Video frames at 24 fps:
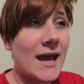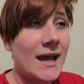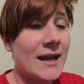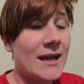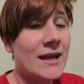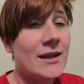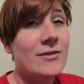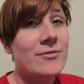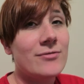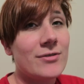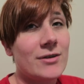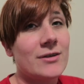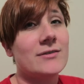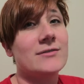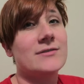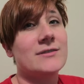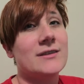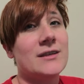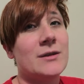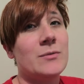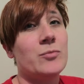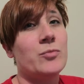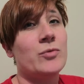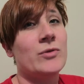and he fell
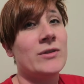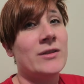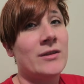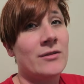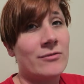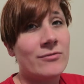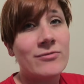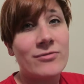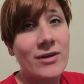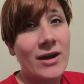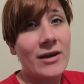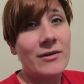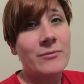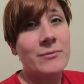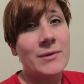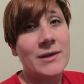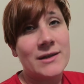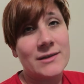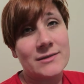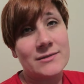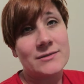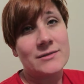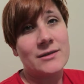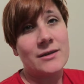asleep within five
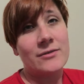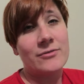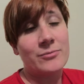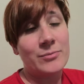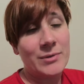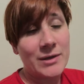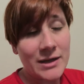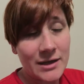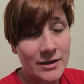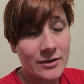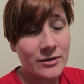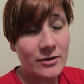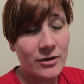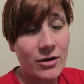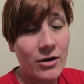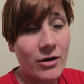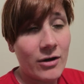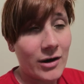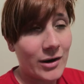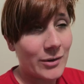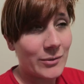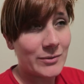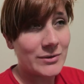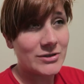minutes of being in the
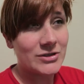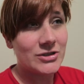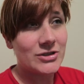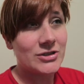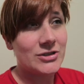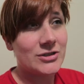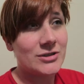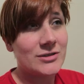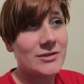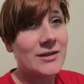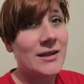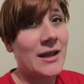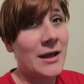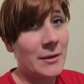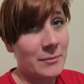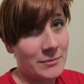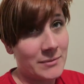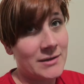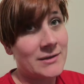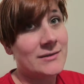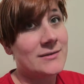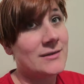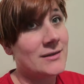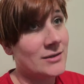car, which
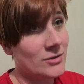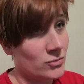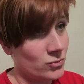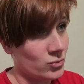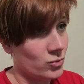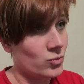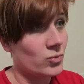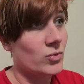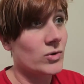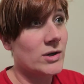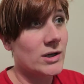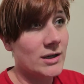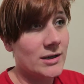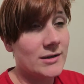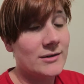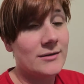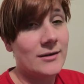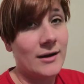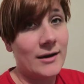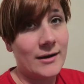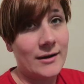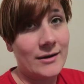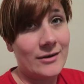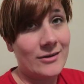that means he's really
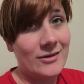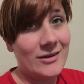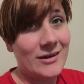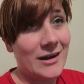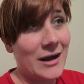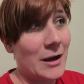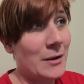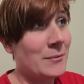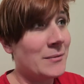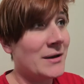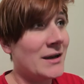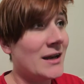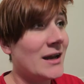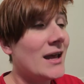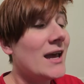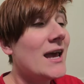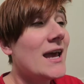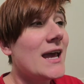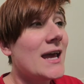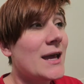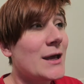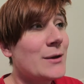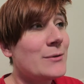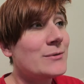tired. I mean,
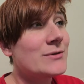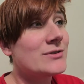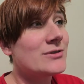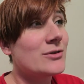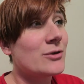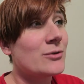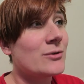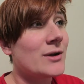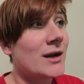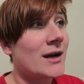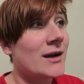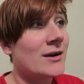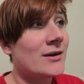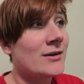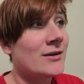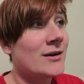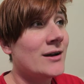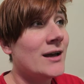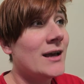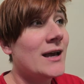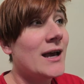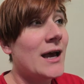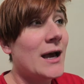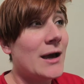he was so tired.
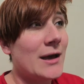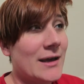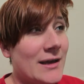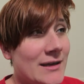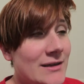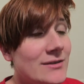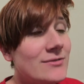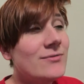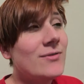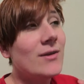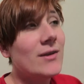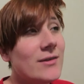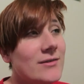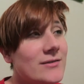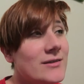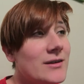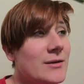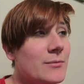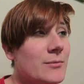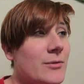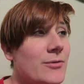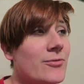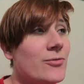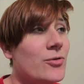He's fell
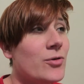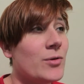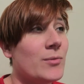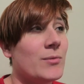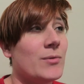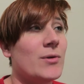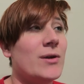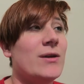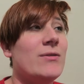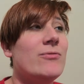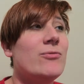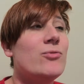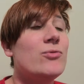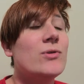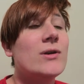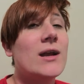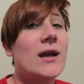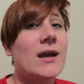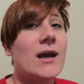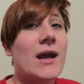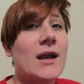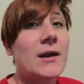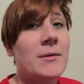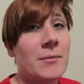asleep before, but even when
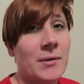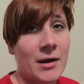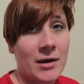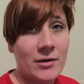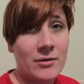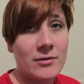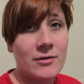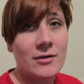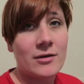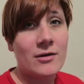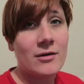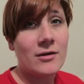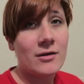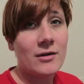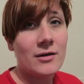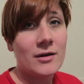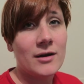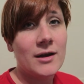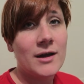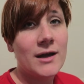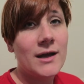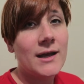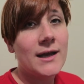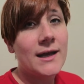I got him out of the
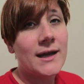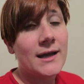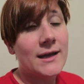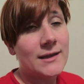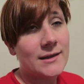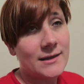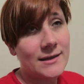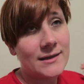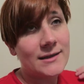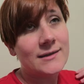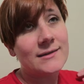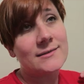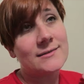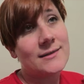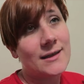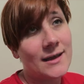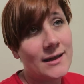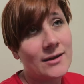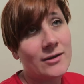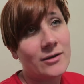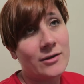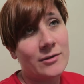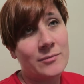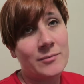car, he leaned his
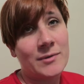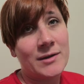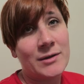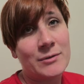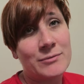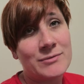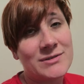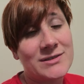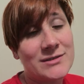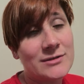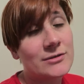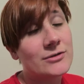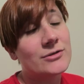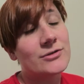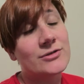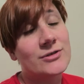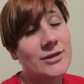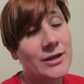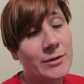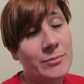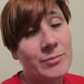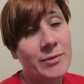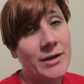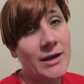head on me and was still
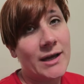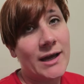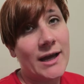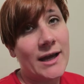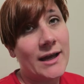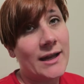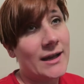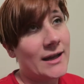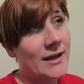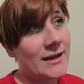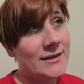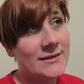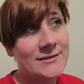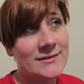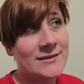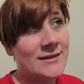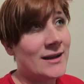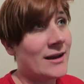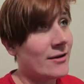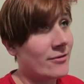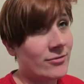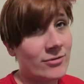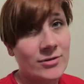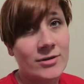sleeping, and he's
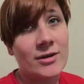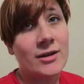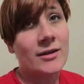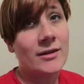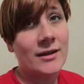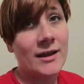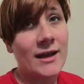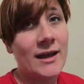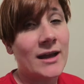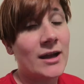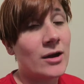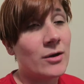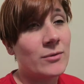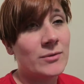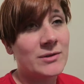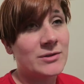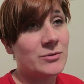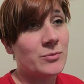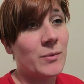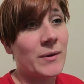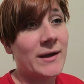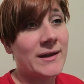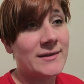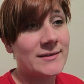never done that. He
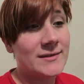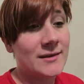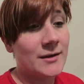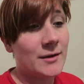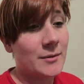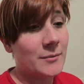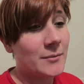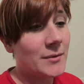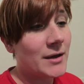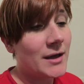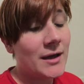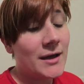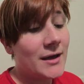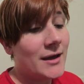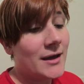always wakes up.